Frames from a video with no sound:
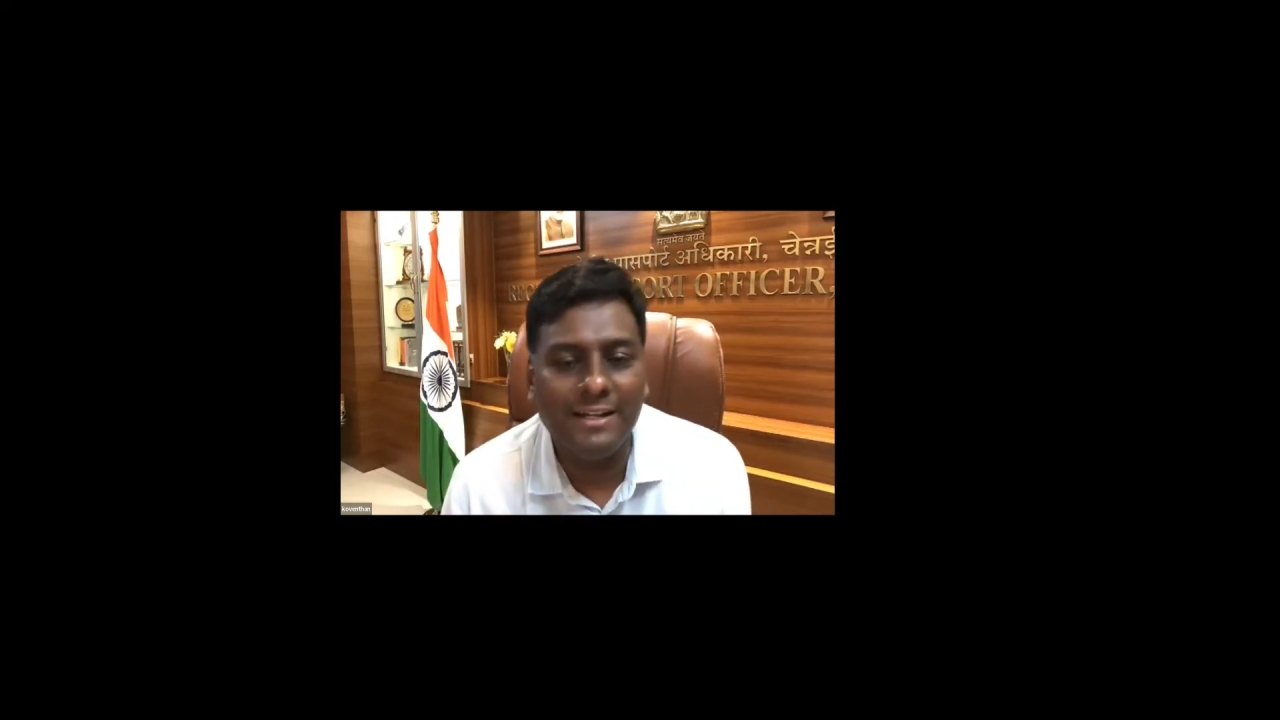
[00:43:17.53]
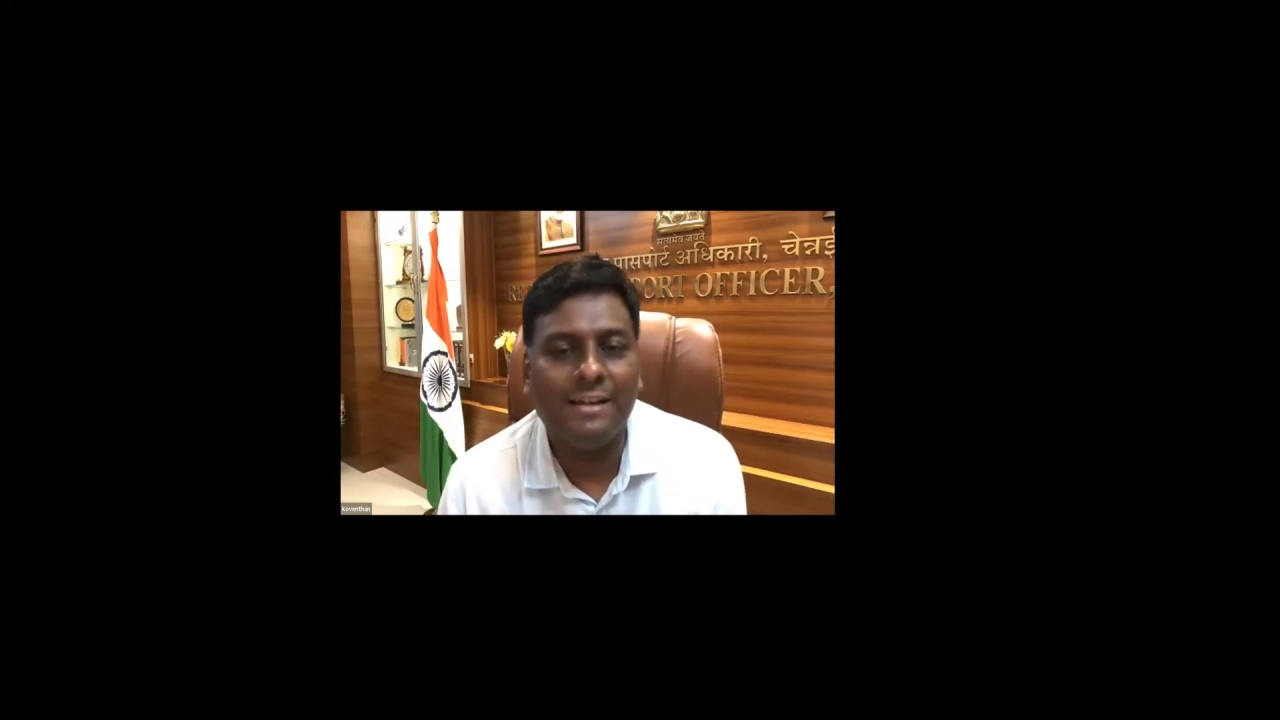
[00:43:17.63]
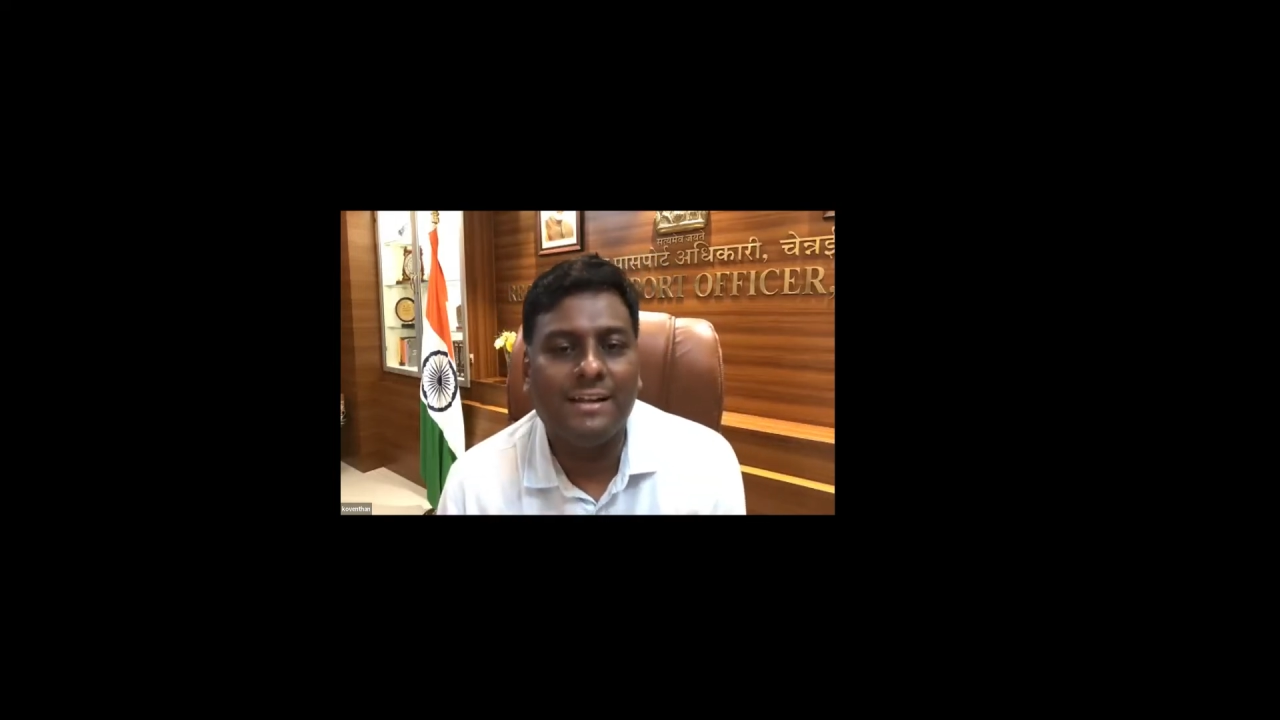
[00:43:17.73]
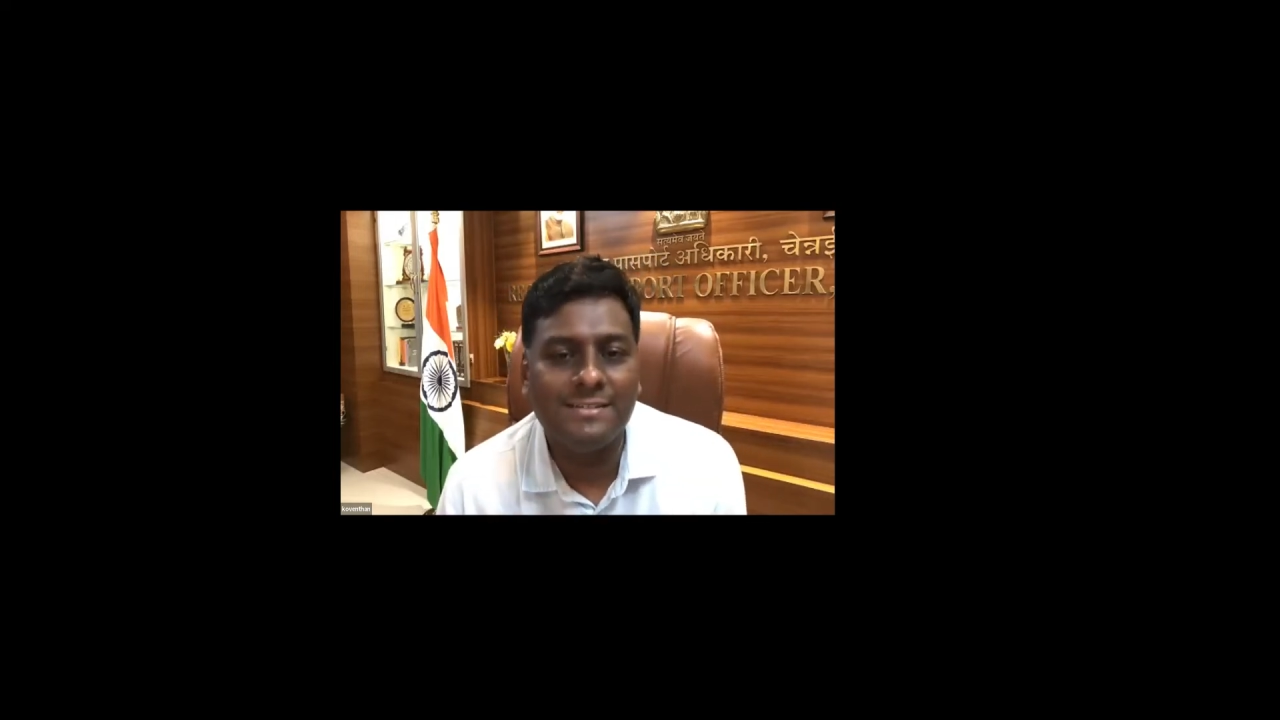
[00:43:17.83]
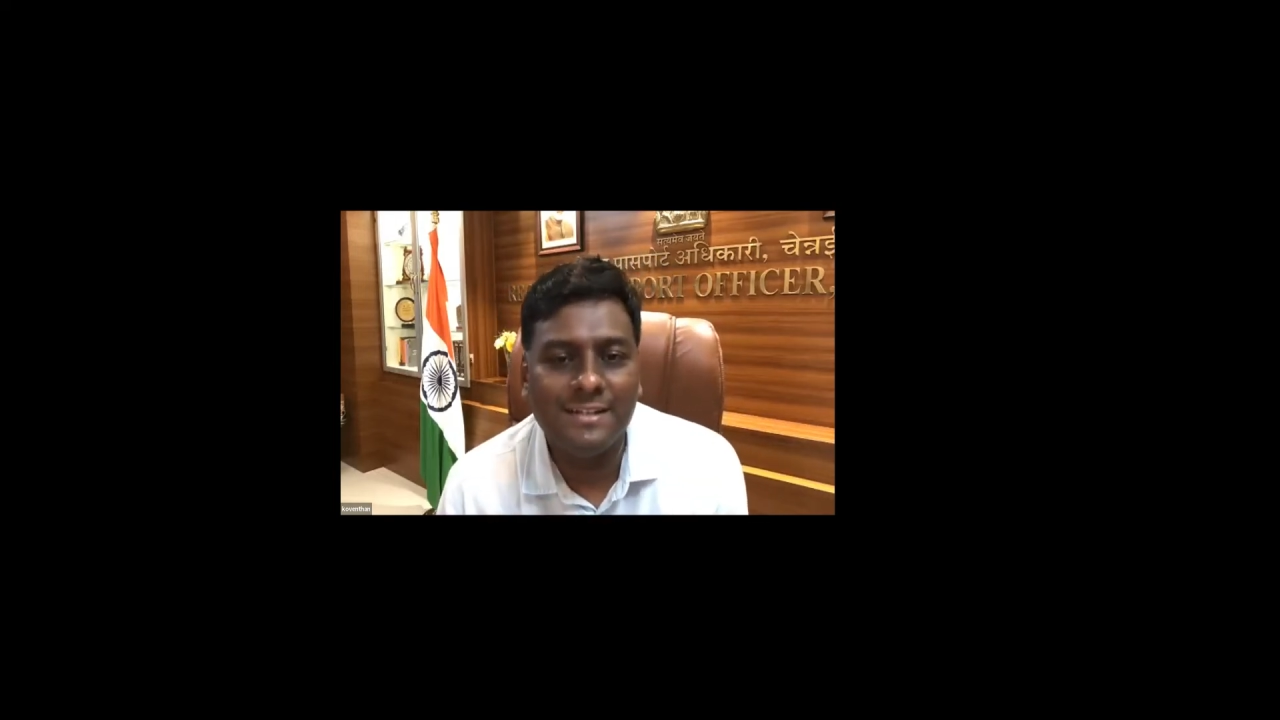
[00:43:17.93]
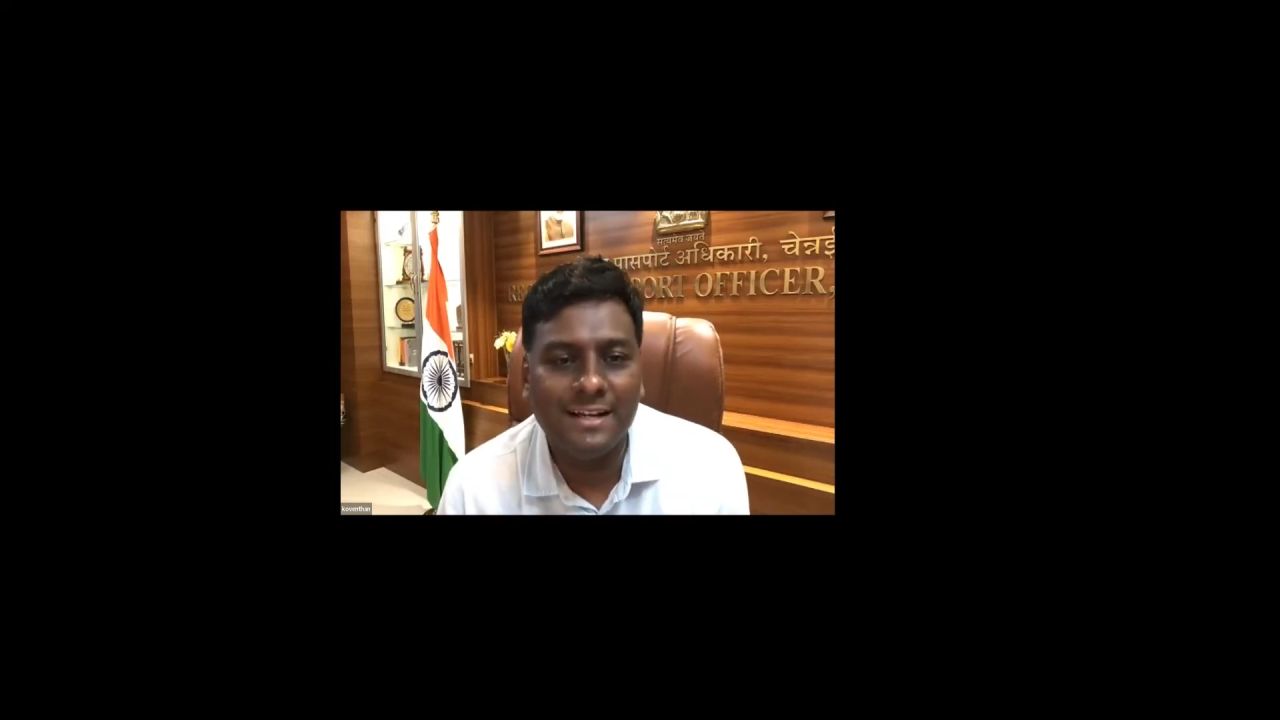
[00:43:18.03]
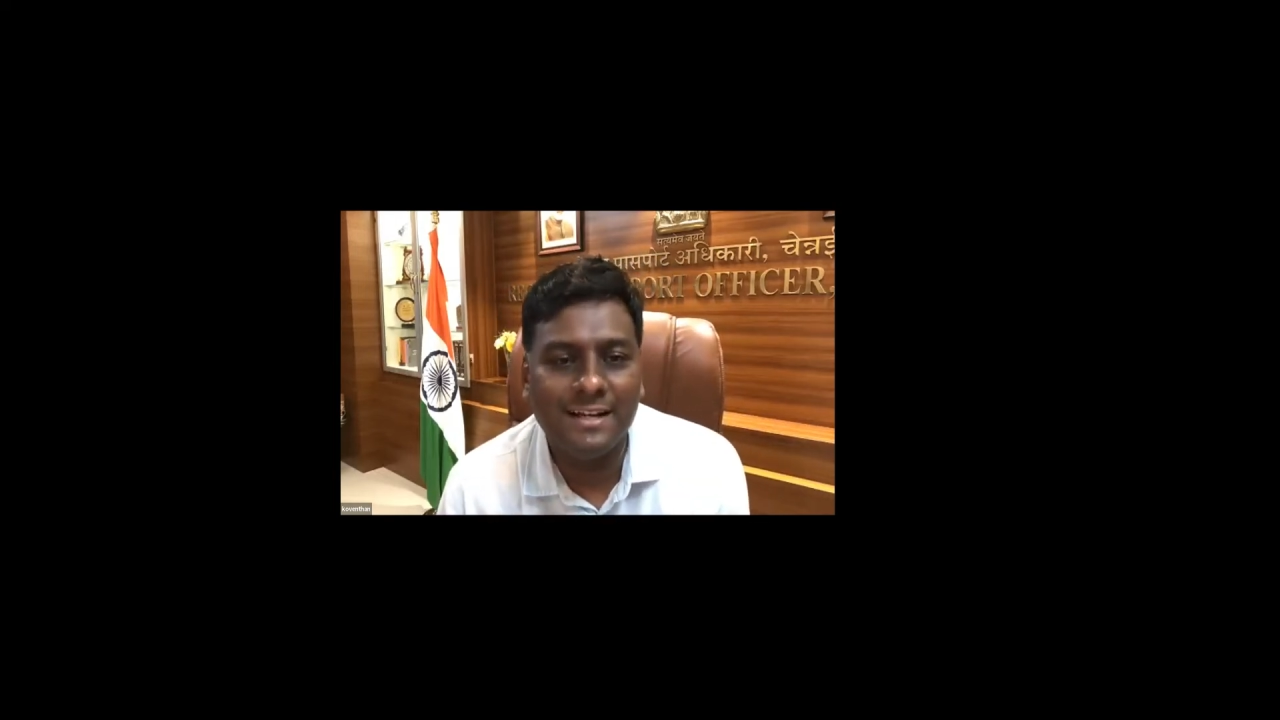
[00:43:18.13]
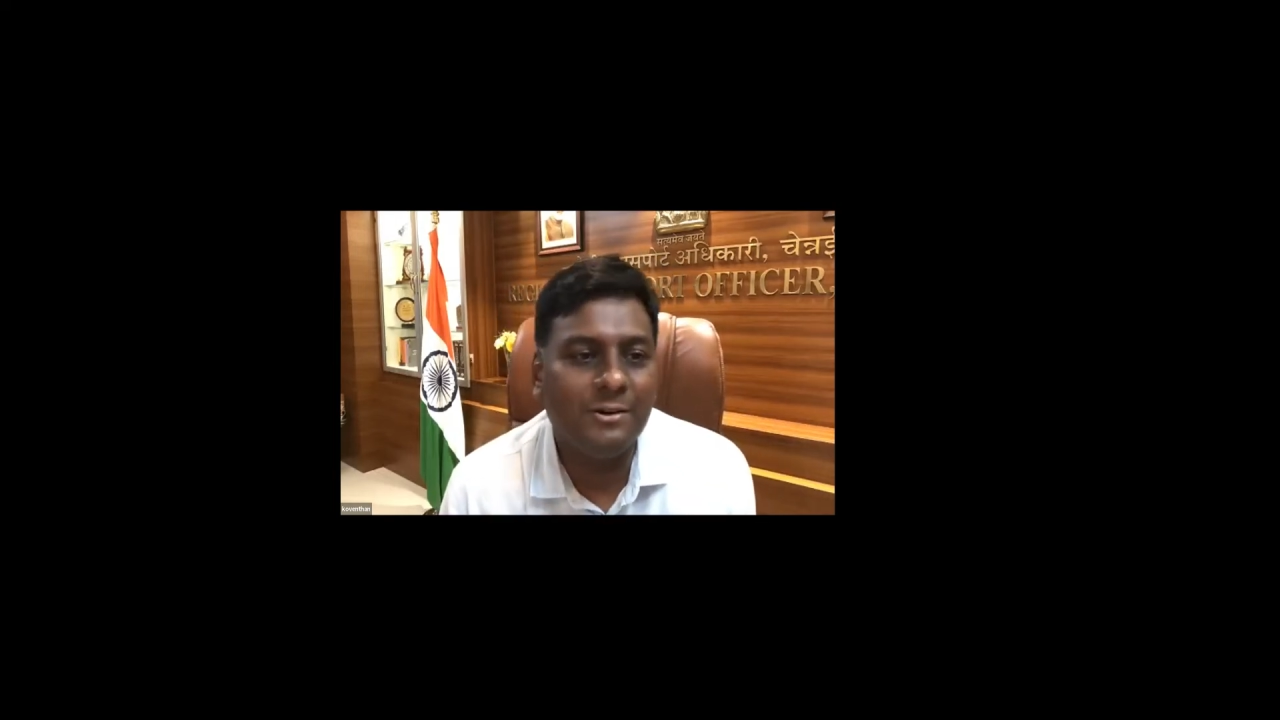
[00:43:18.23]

they'll consider,